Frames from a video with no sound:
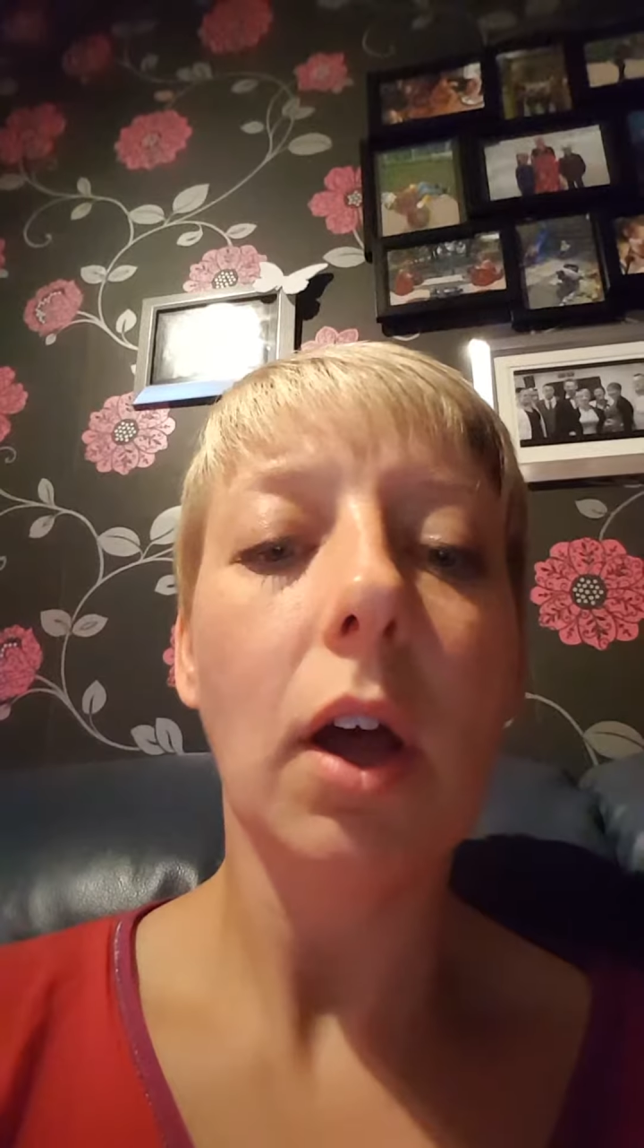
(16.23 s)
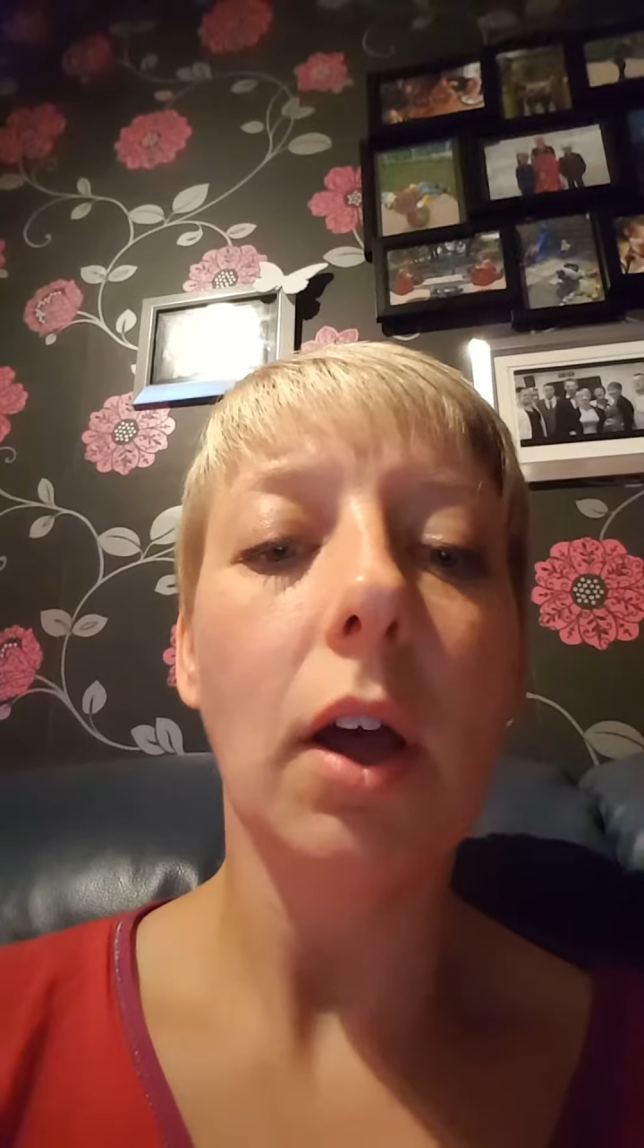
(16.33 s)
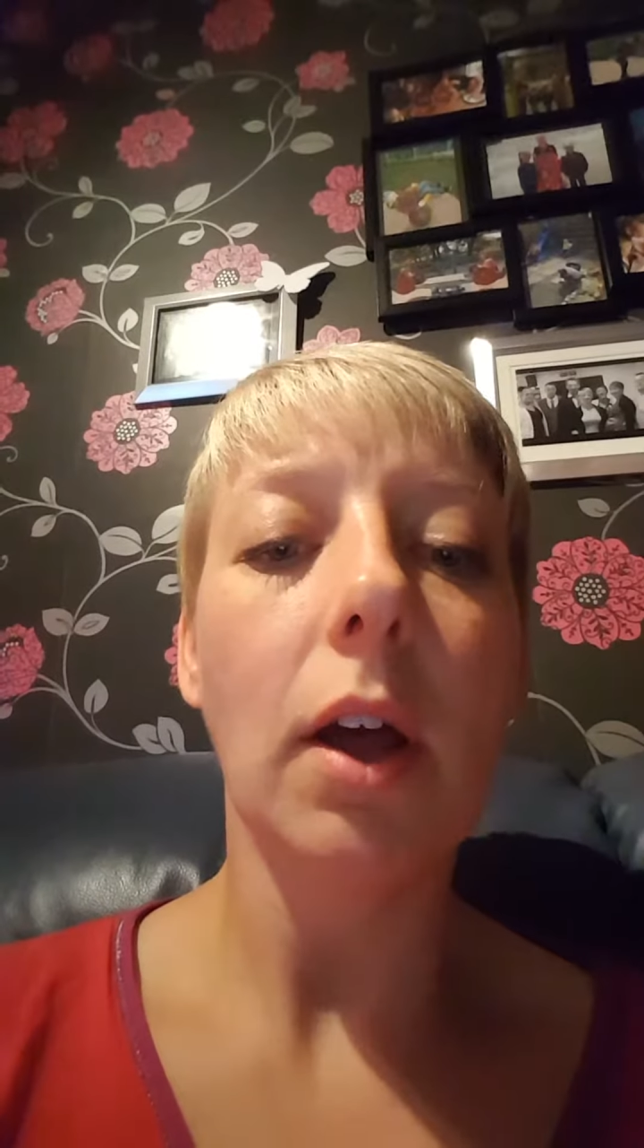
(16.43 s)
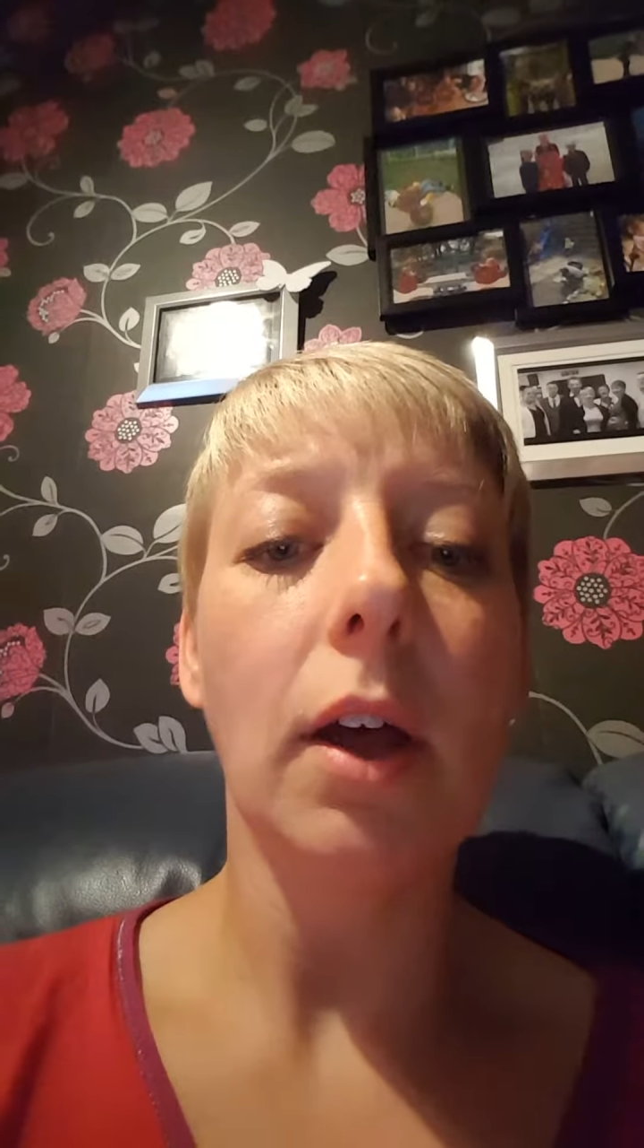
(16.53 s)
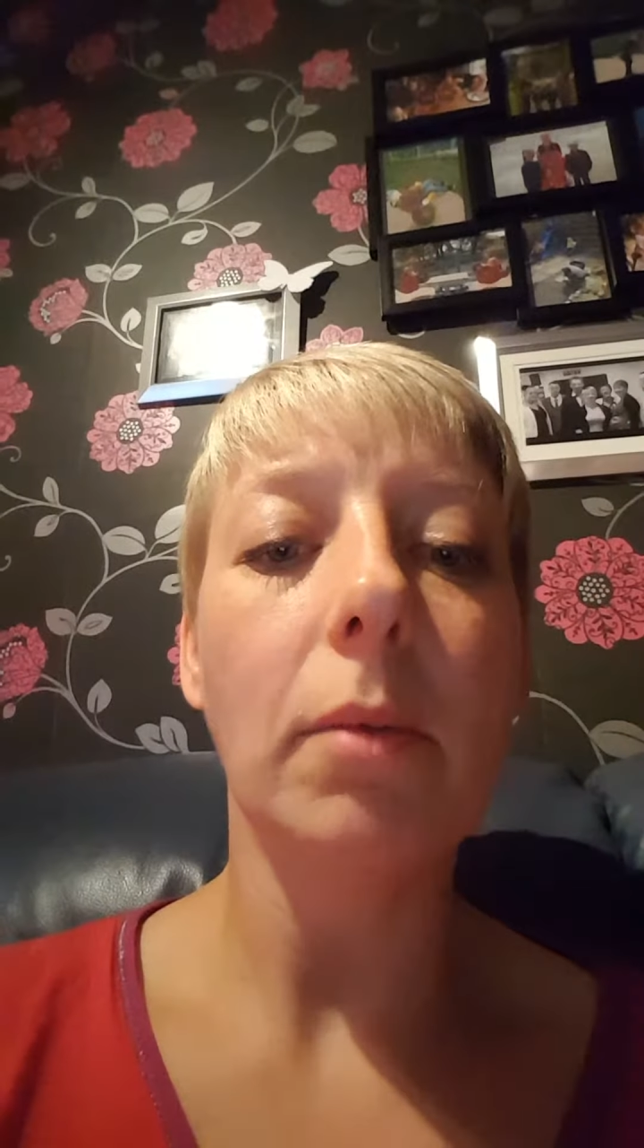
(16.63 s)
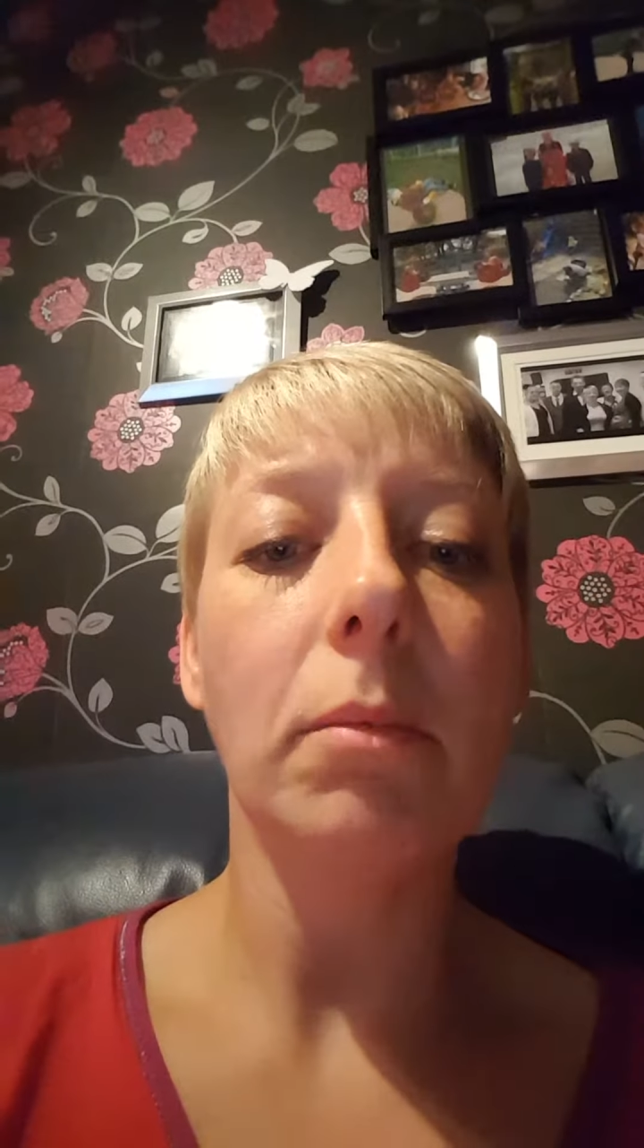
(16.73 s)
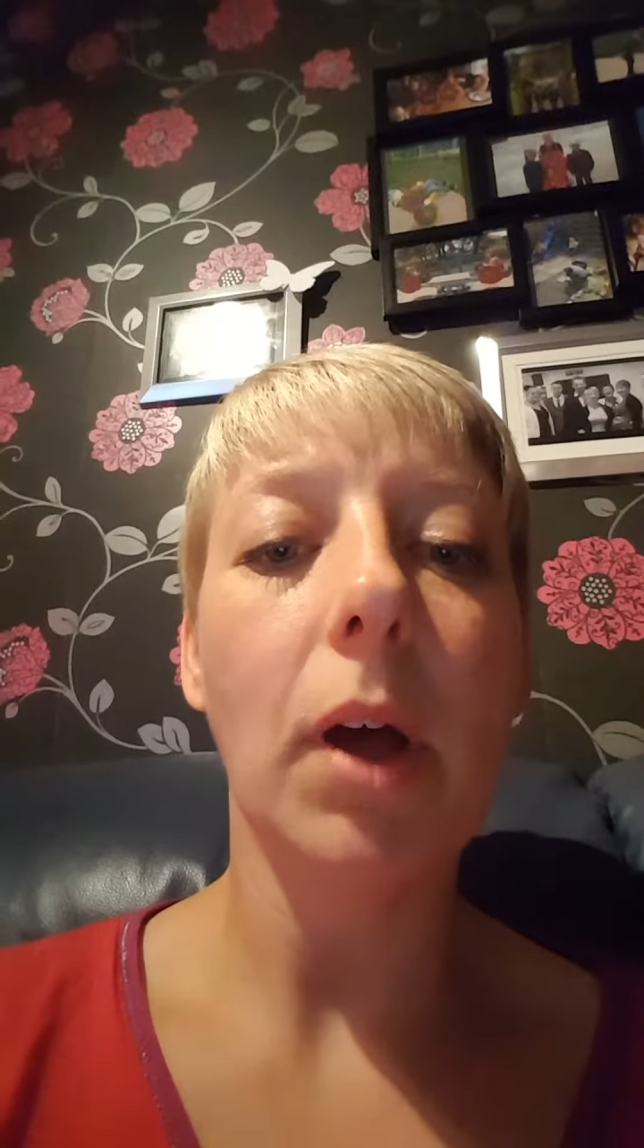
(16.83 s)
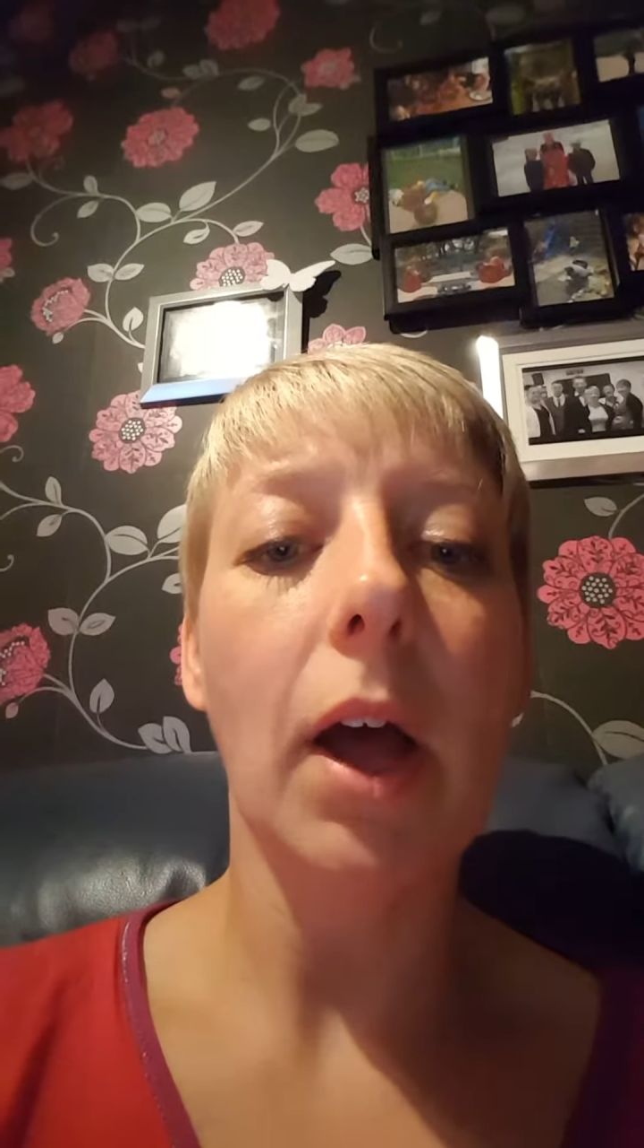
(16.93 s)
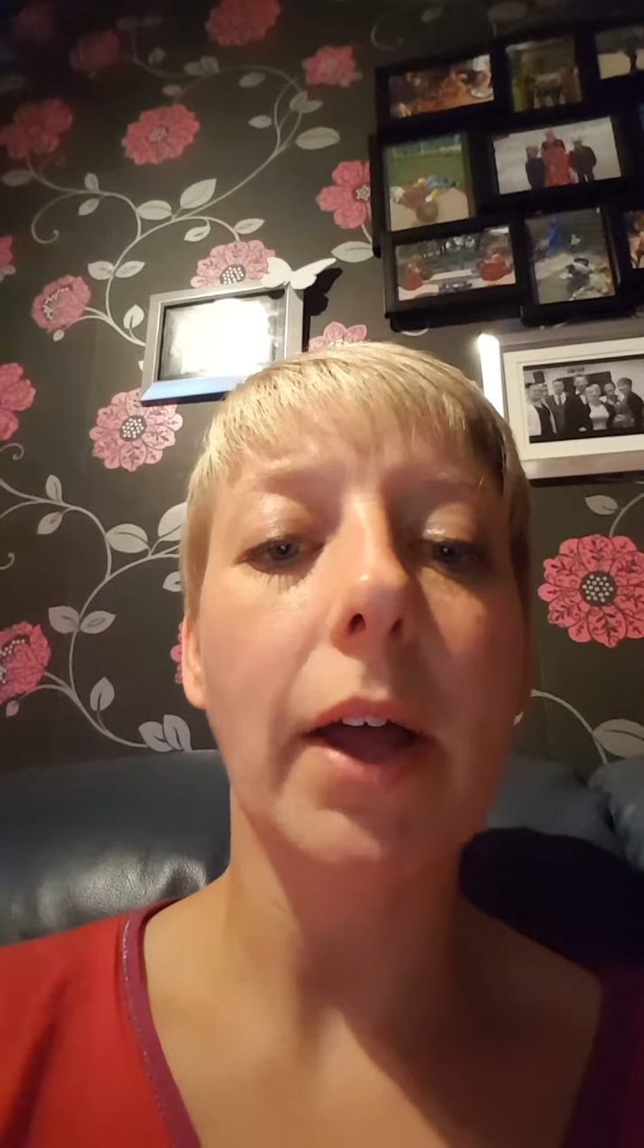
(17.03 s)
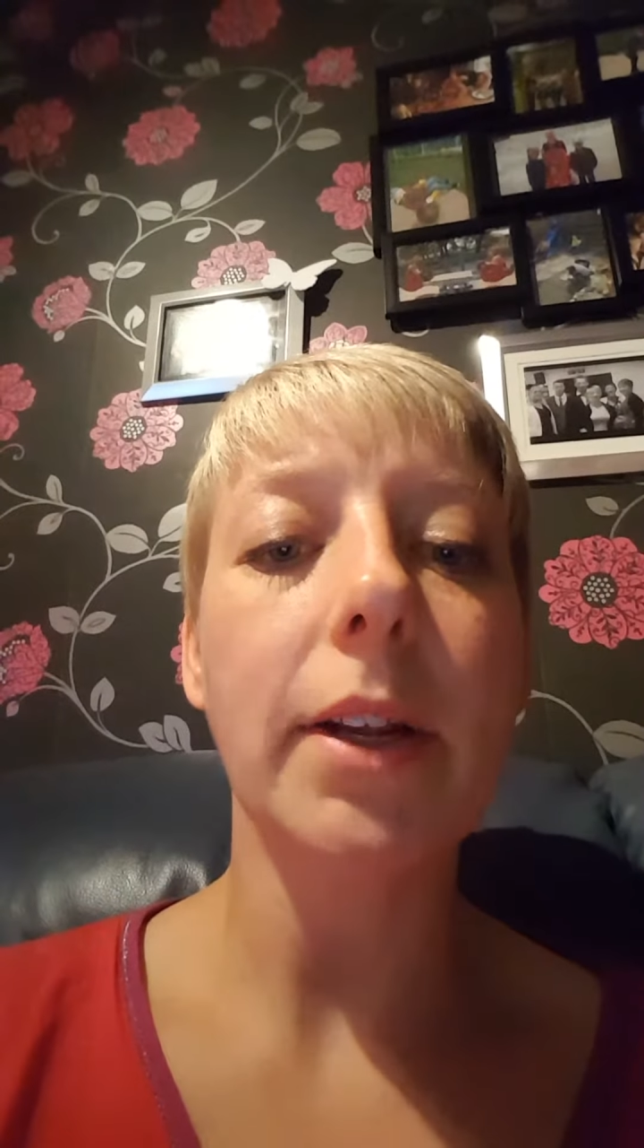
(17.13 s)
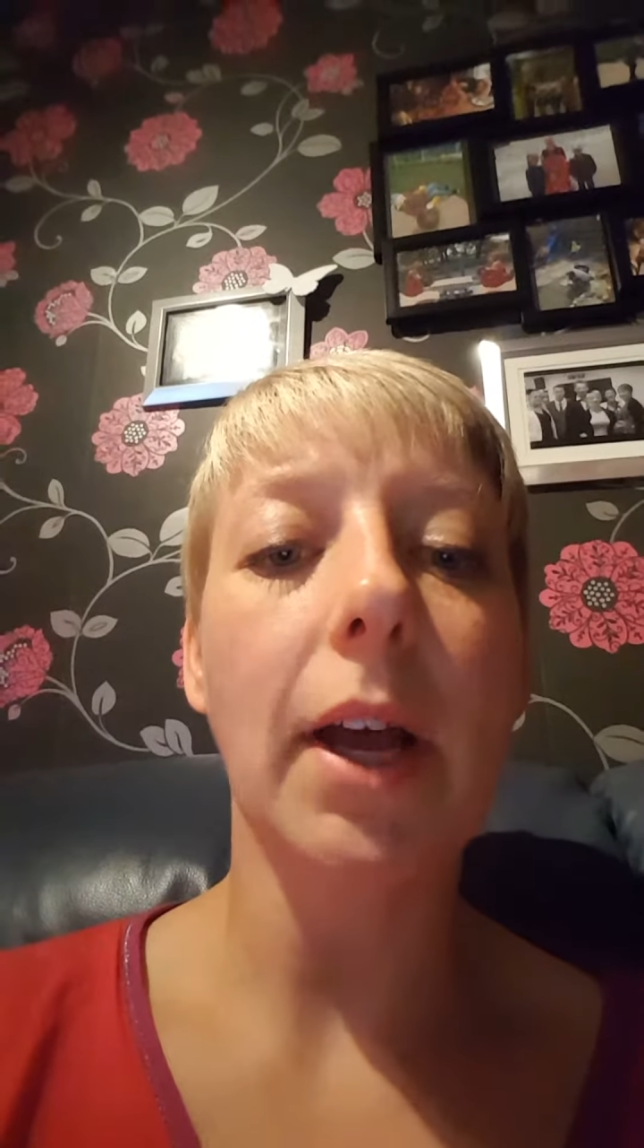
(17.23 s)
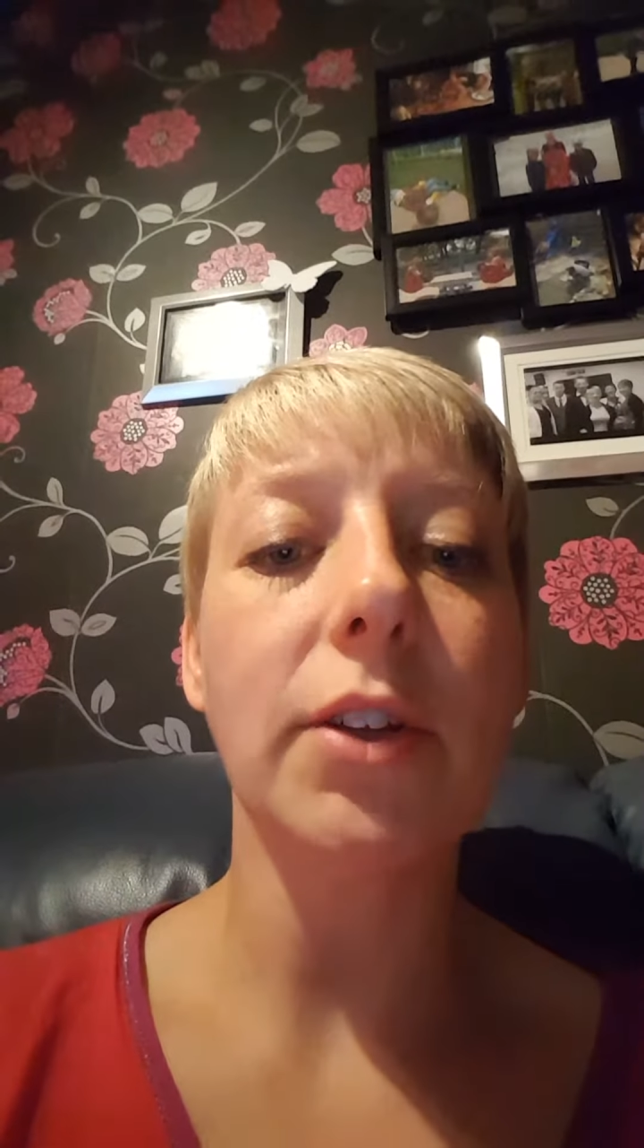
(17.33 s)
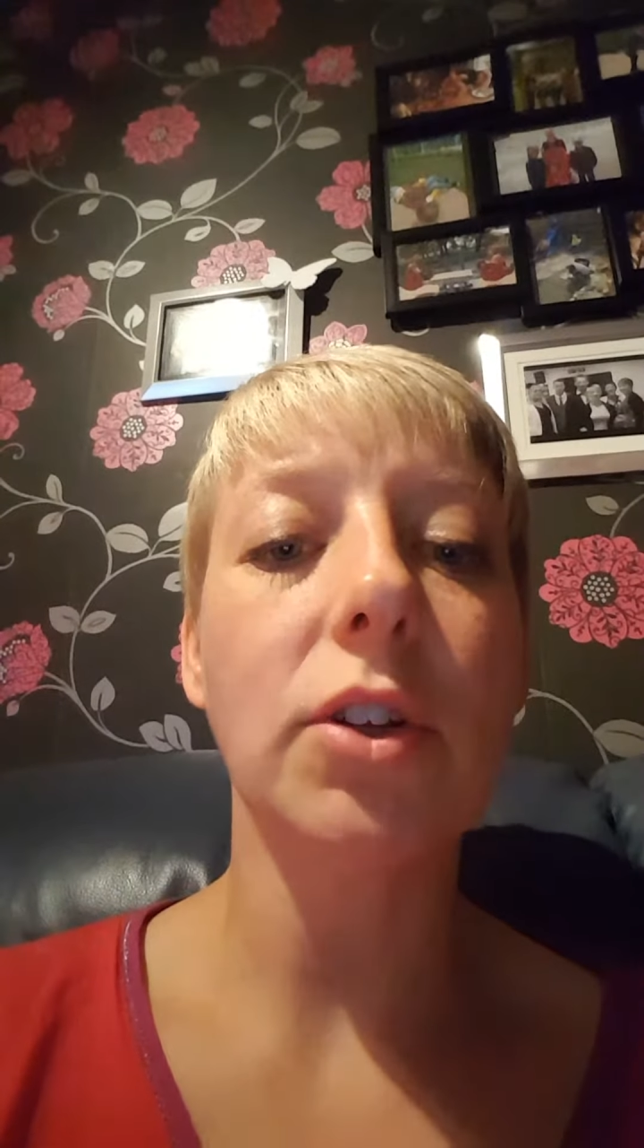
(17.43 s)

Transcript: and I